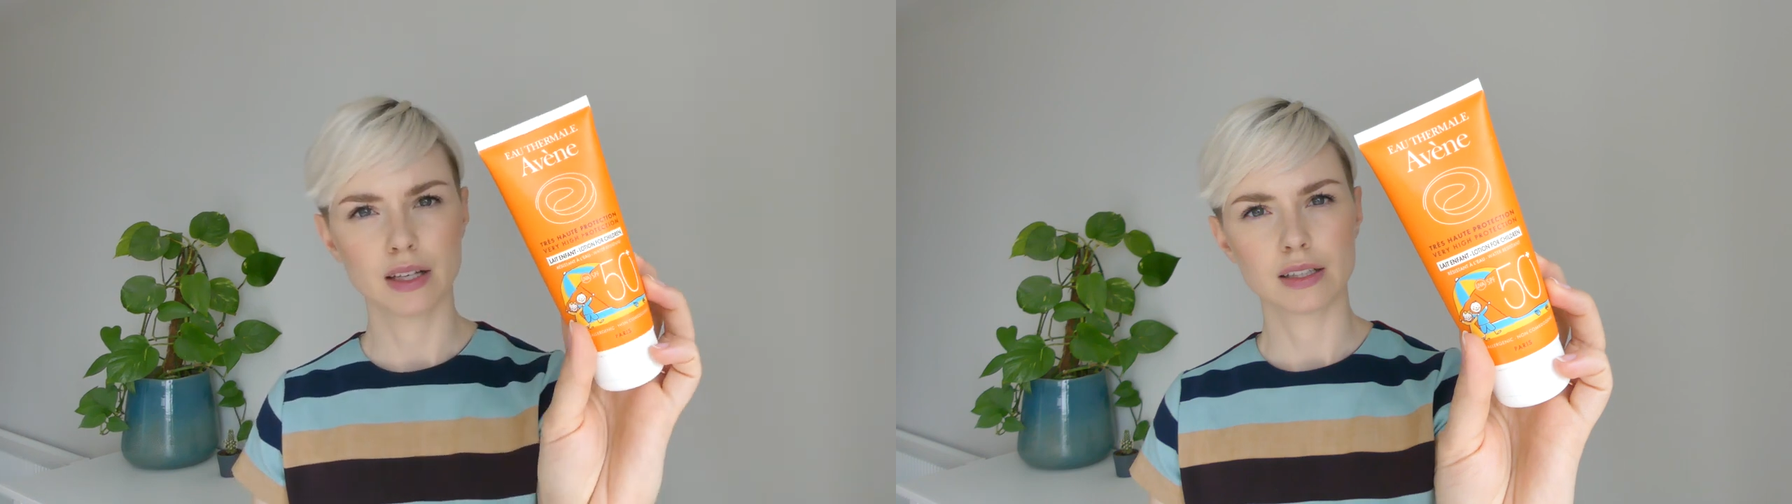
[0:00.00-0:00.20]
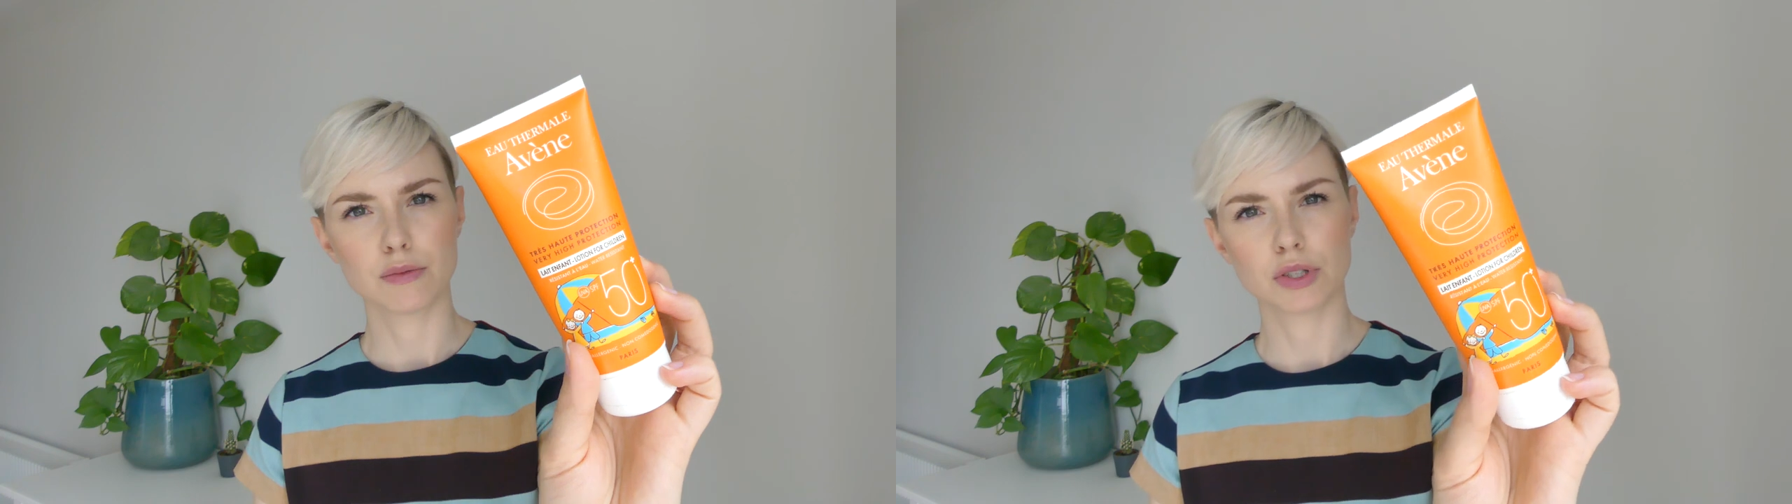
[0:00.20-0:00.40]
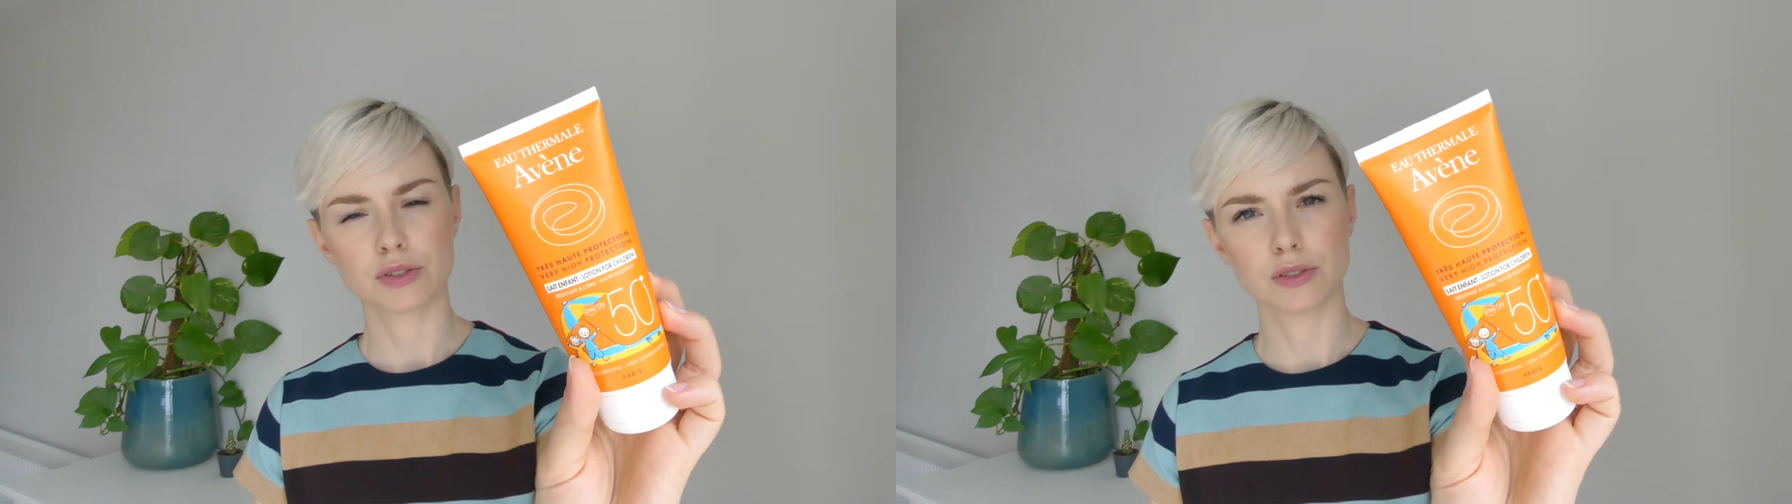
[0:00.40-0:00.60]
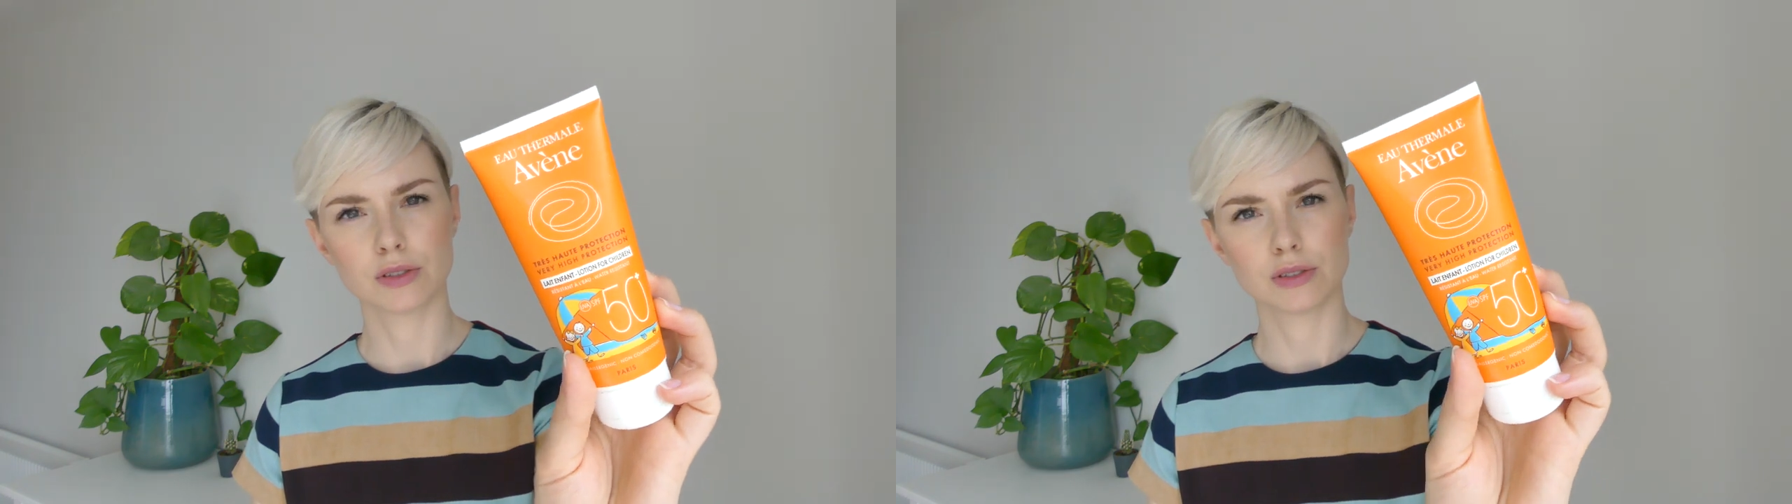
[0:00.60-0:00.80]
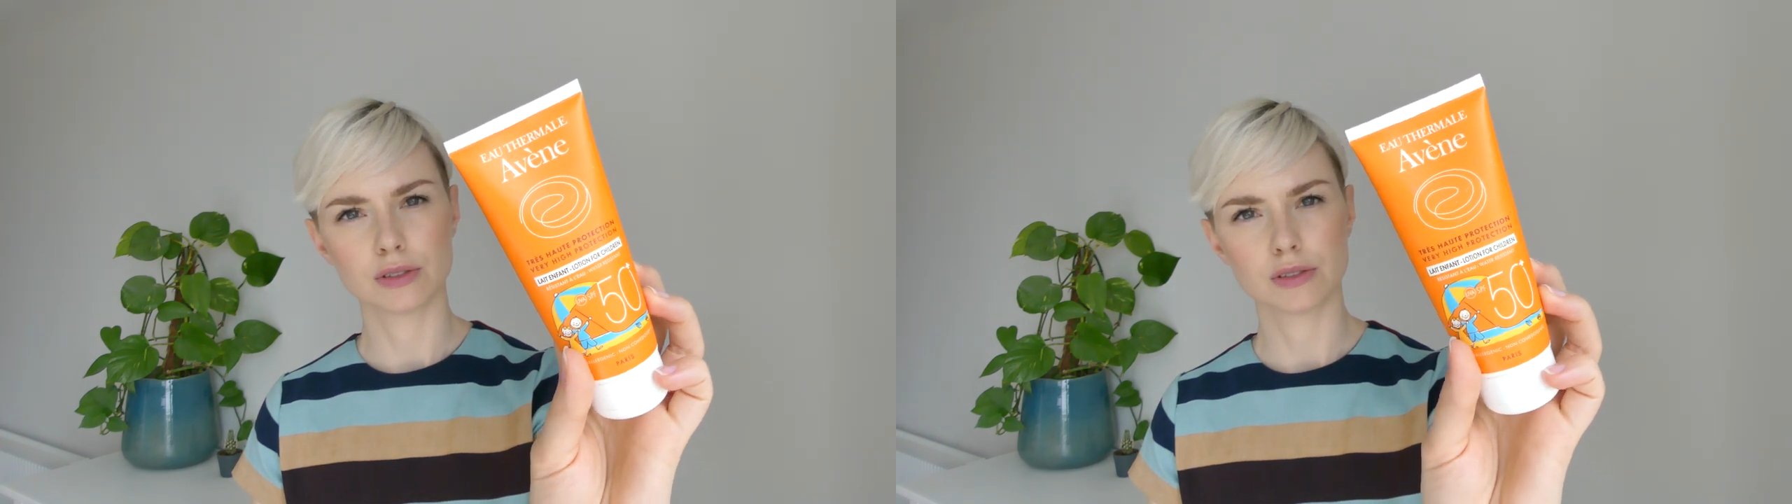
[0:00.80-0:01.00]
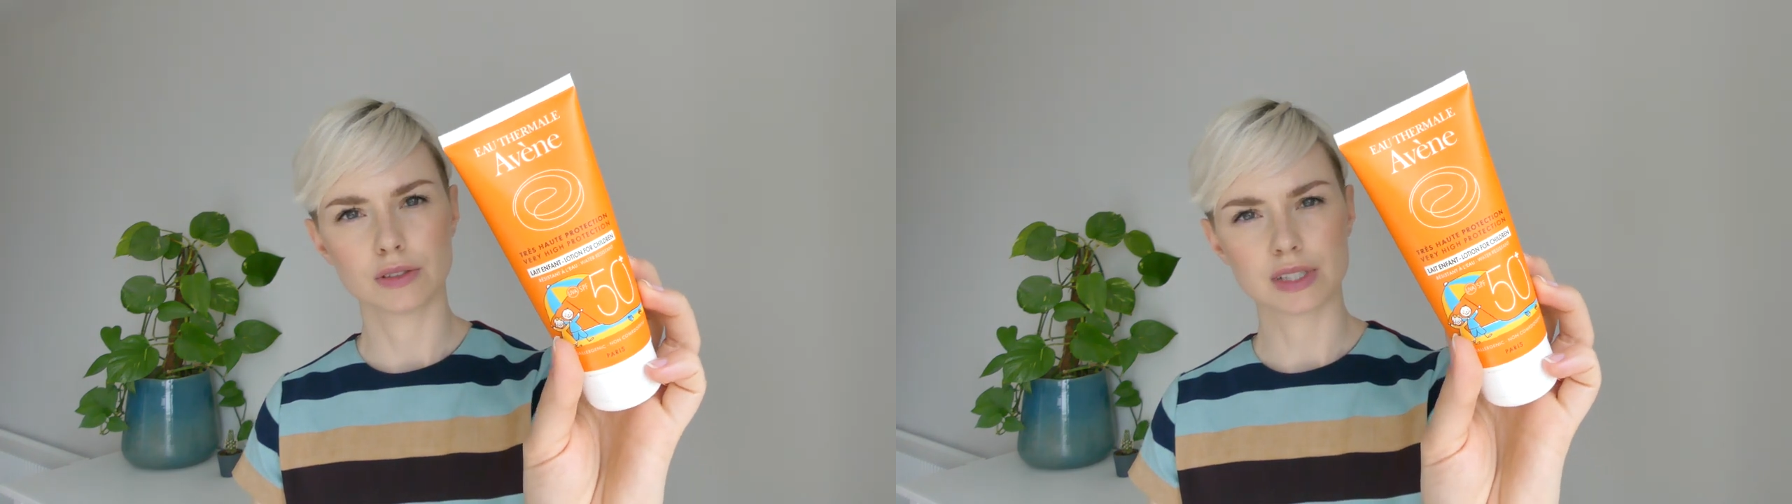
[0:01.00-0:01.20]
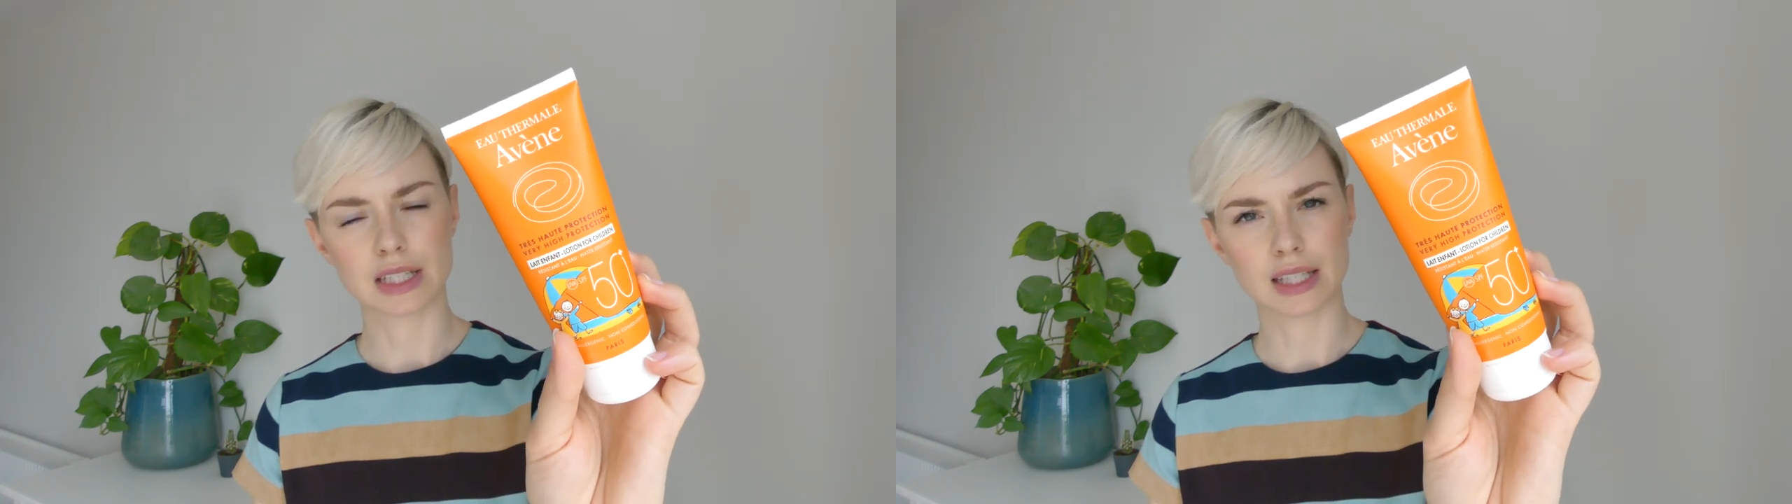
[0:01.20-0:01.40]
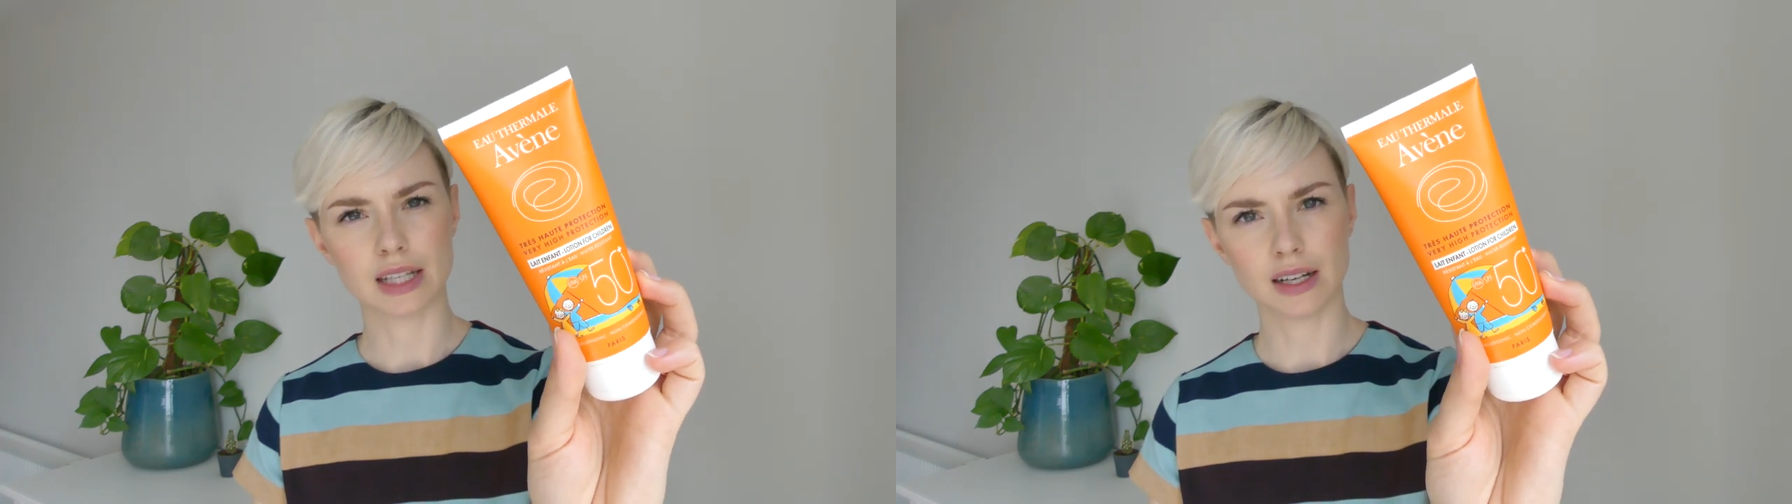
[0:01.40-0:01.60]
The bottle looks
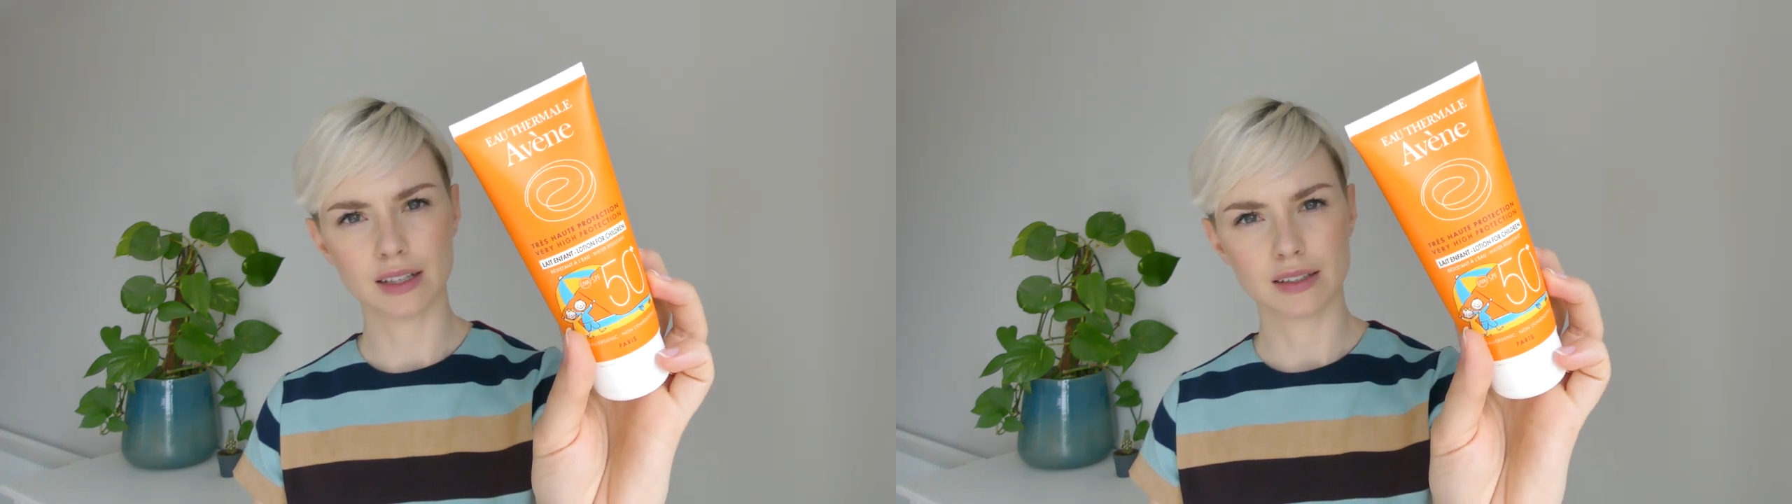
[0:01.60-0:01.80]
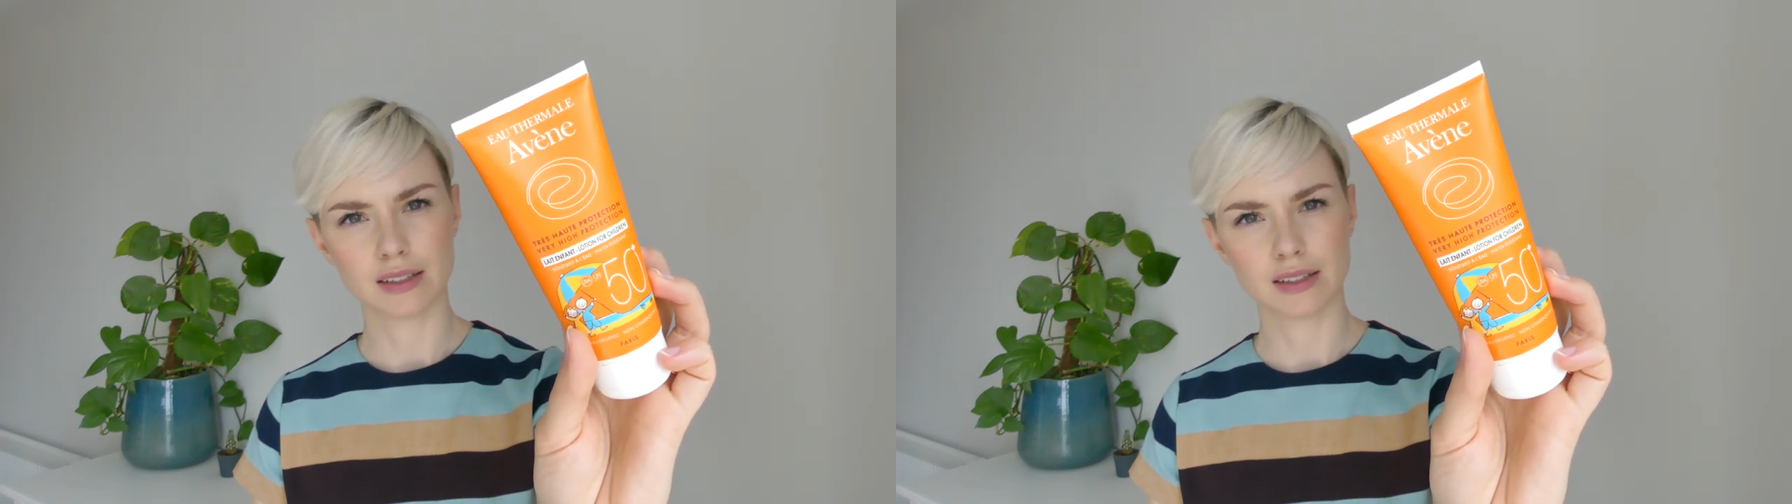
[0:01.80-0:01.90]
like that.